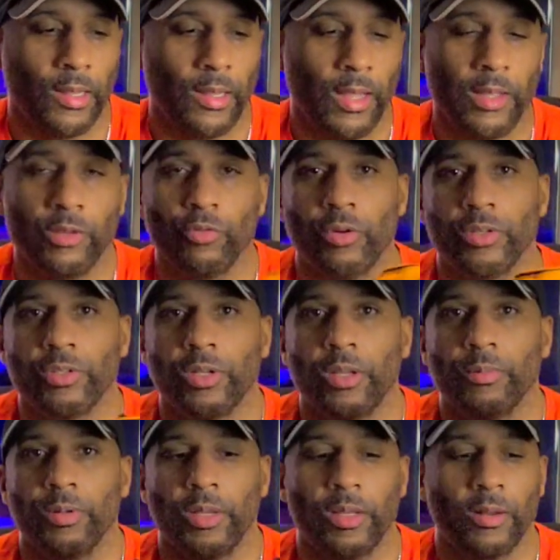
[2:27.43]
and you wasn't
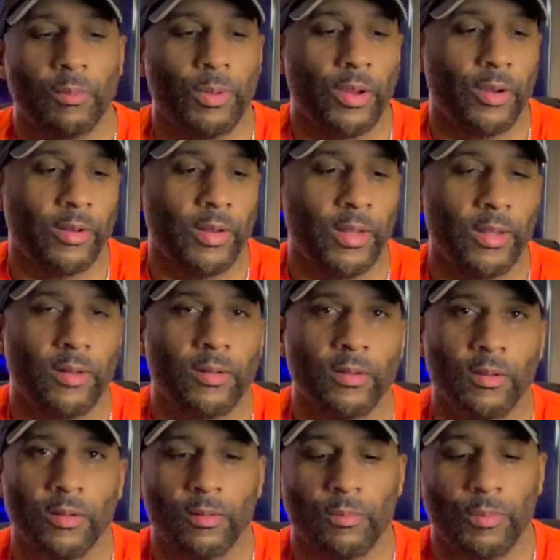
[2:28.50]
able to get a pair in,
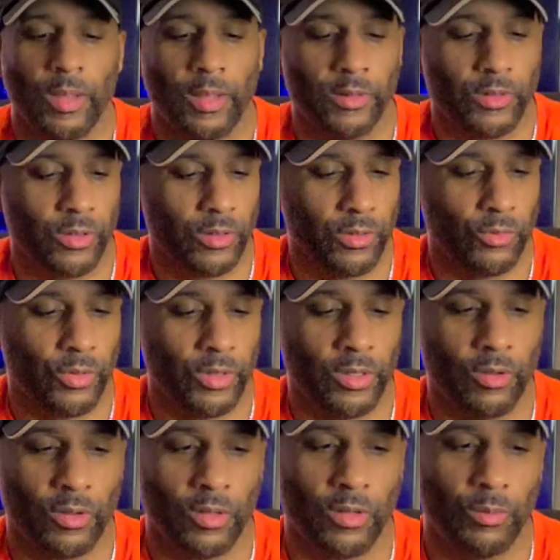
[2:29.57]
but you want to
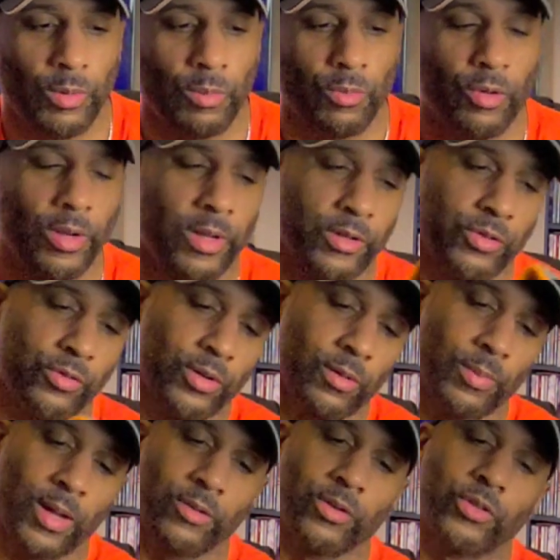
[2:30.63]
know a little bit more history
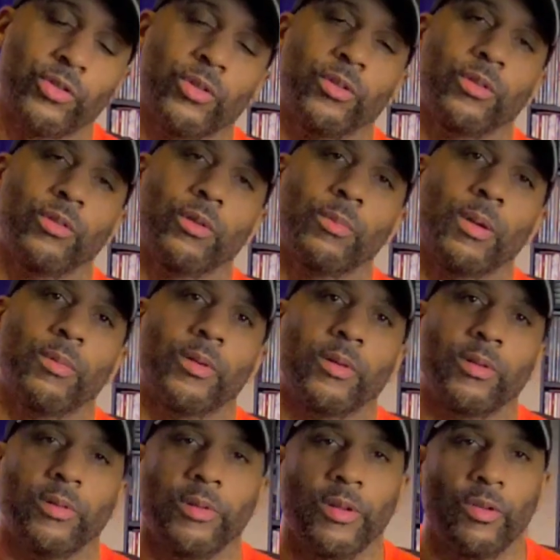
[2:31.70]
about the shoe. You remember,
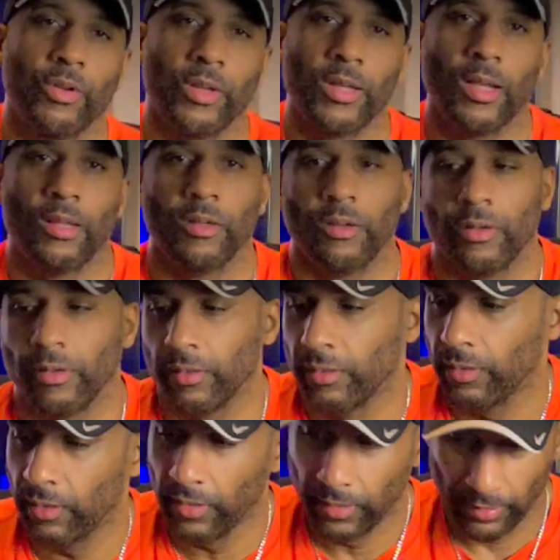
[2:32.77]
you knew the color,
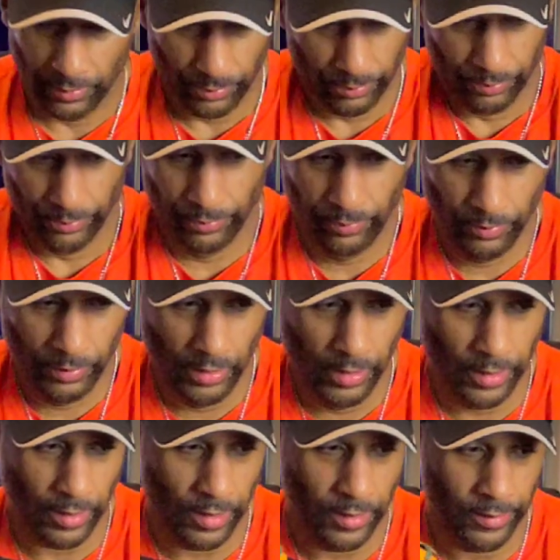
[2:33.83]

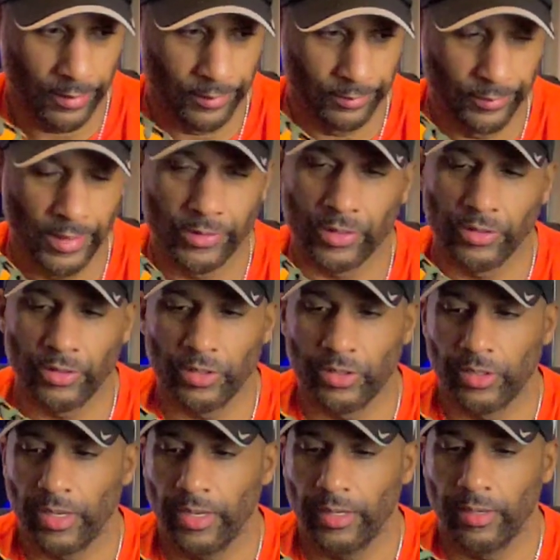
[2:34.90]
um, as I just
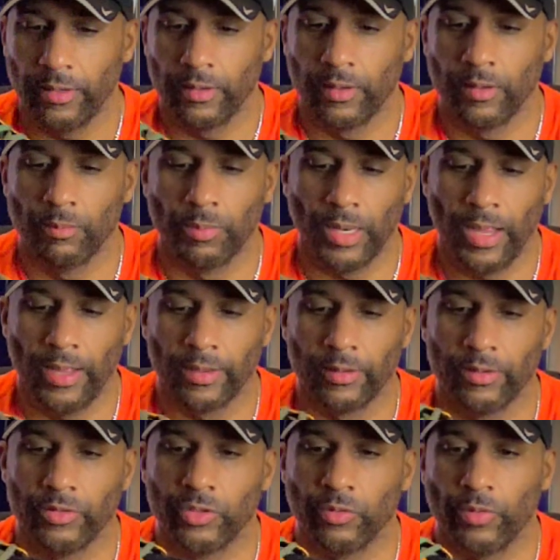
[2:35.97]
stated, black
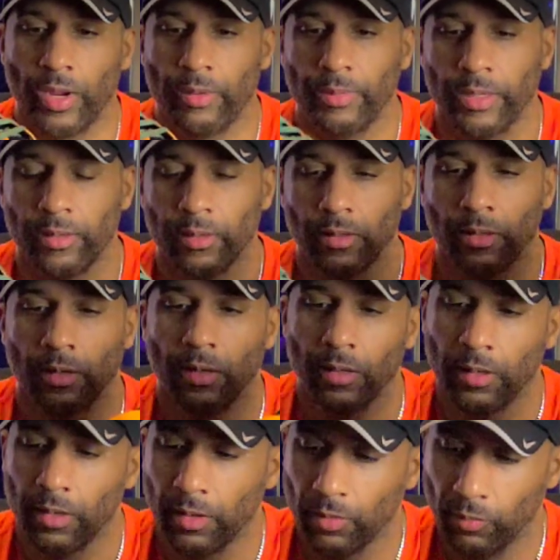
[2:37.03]
ceramic,
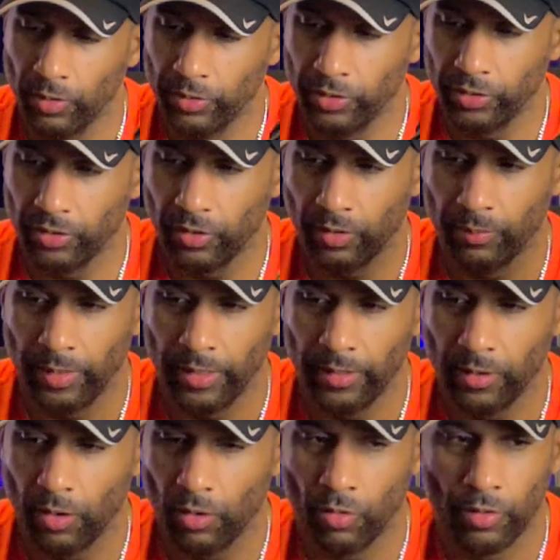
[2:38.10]
which is going to be
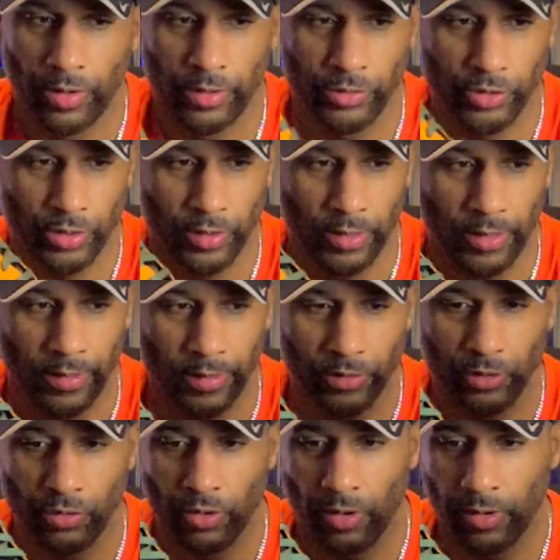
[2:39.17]
the orange and
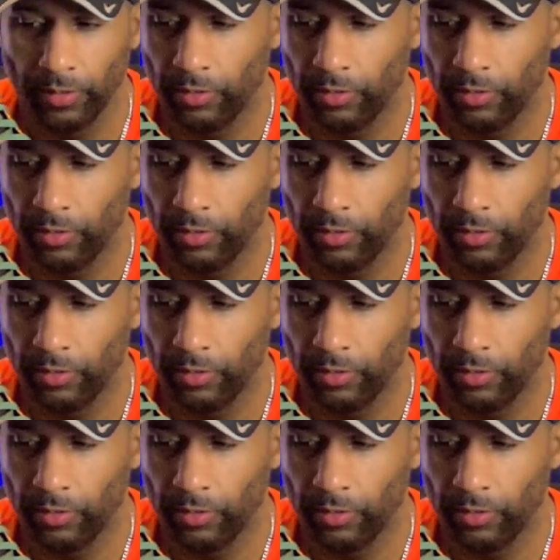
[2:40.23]
this dark